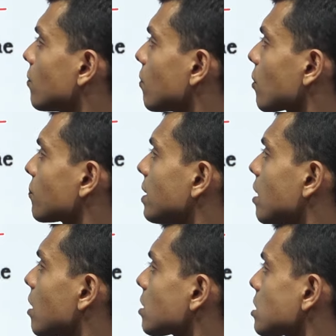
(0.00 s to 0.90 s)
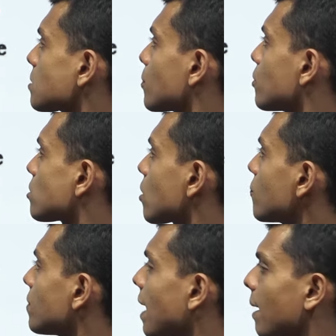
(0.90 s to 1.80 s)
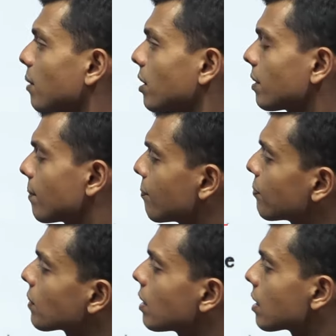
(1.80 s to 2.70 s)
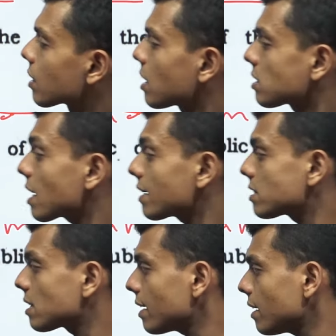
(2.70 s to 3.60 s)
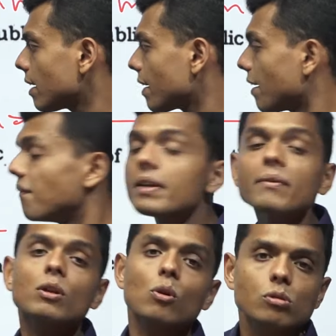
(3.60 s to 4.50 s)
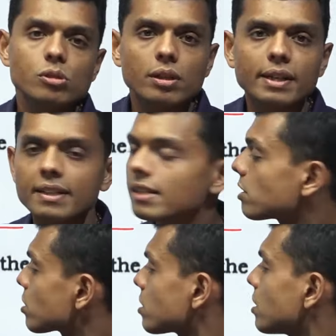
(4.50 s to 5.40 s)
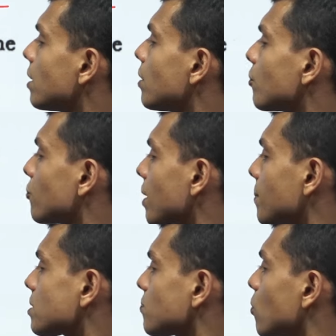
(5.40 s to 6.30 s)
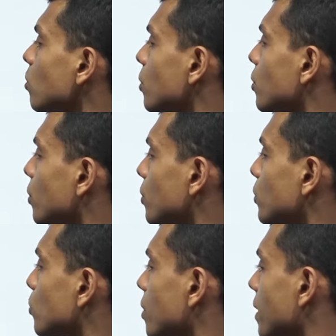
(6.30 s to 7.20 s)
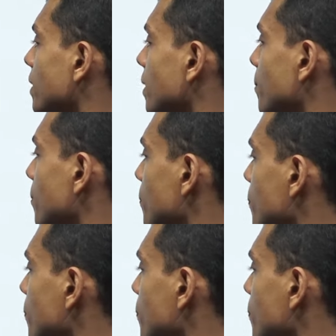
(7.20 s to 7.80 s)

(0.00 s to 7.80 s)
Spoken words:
One of the largest producer of diamond. Kazakhstan, everyone knows it is famous for uranium.